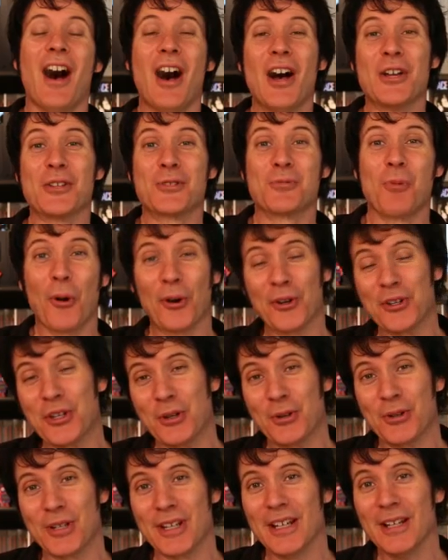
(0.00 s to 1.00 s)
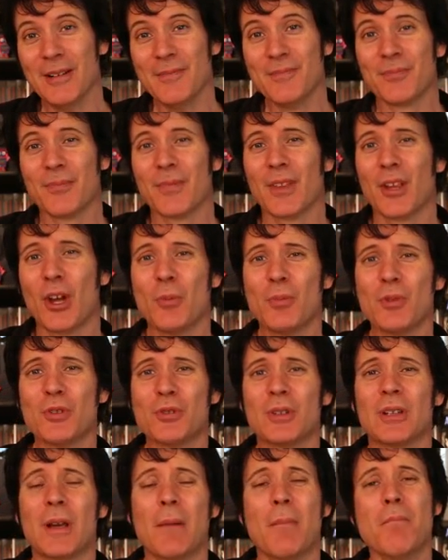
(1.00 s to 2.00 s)
Hi, it's Warren Hewitt here. Hope you're
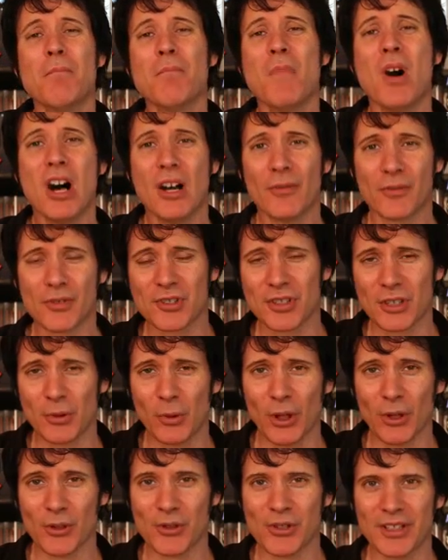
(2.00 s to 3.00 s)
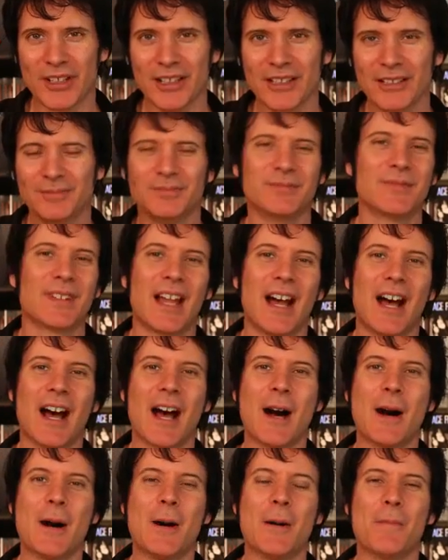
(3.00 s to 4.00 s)
doing marvellously well today.
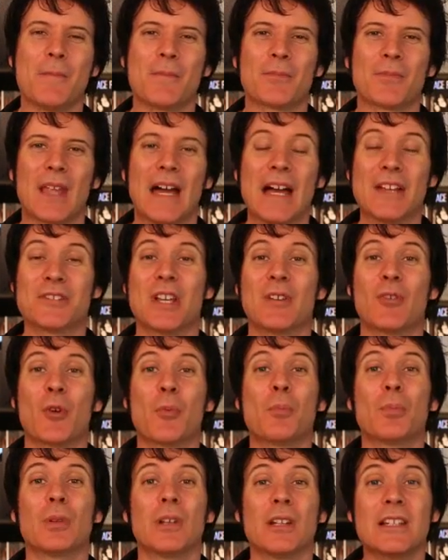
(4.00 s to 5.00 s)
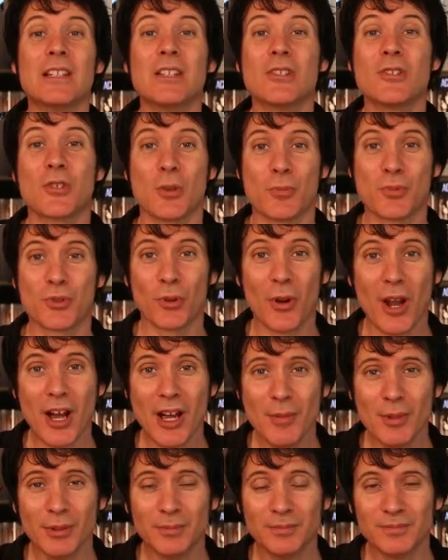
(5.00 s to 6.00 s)
As ever, please
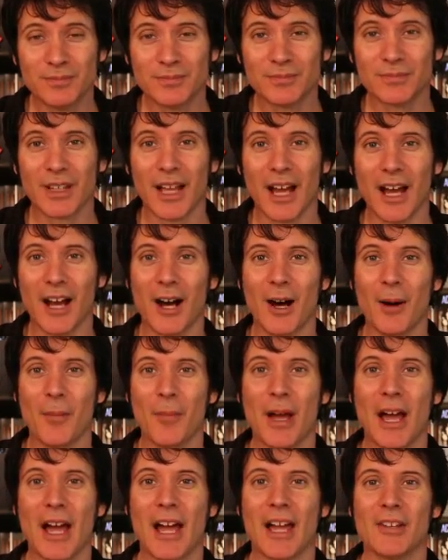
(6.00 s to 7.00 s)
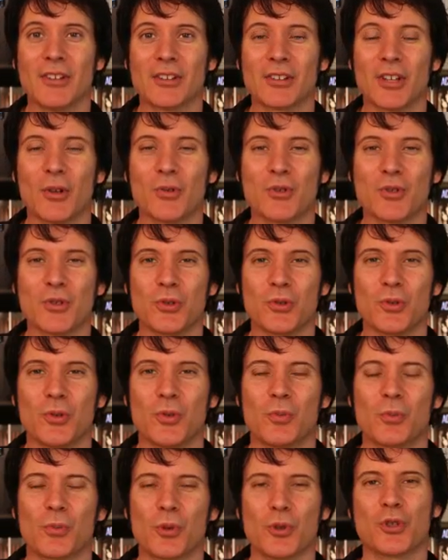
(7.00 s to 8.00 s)
subscribe and go to
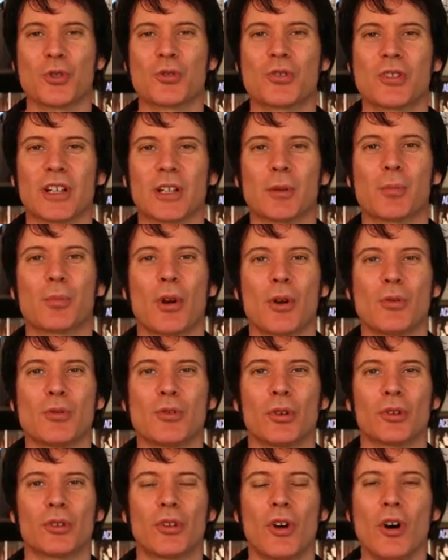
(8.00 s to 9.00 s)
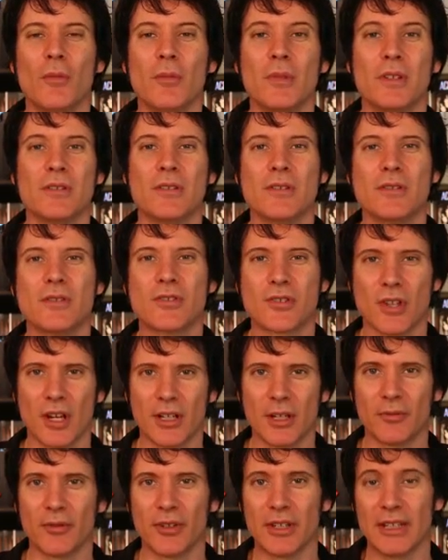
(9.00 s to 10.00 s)
producelikeapro.com and sign
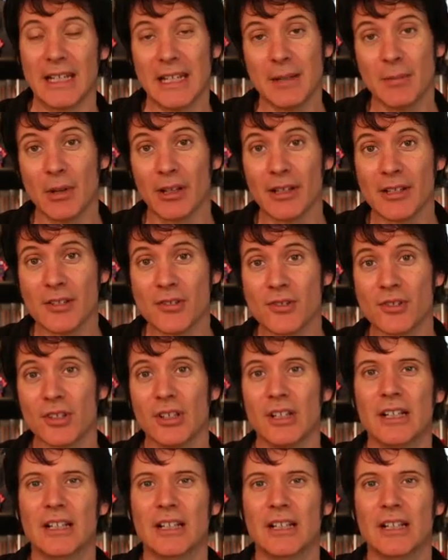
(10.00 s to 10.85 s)
up for the email list